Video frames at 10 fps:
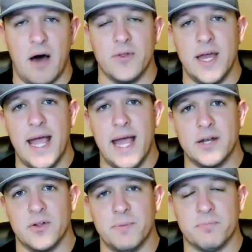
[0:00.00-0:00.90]
How
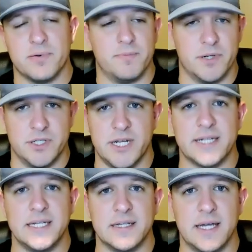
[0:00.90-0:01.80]
they handle
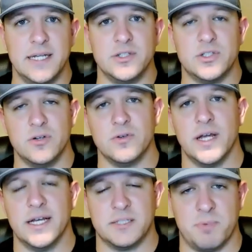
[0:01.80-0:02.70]
protecting Clayton
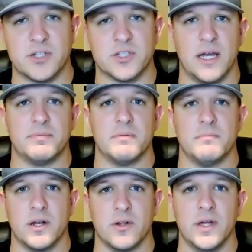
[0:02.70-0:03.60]
Tune, especially
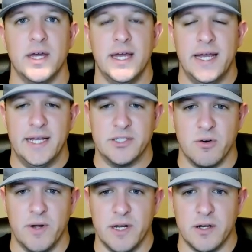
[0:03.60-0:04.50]
up the middle,
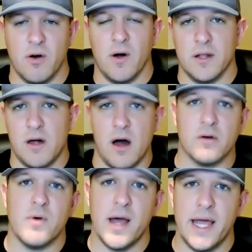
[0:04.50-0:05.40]
is going to go a
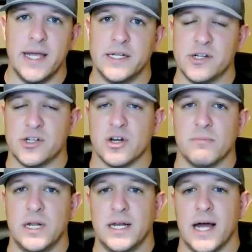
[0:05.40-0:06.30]
long way in
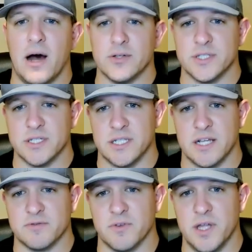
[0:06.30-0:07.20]
determining how
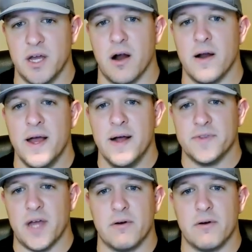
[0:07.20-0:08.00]
successful they are.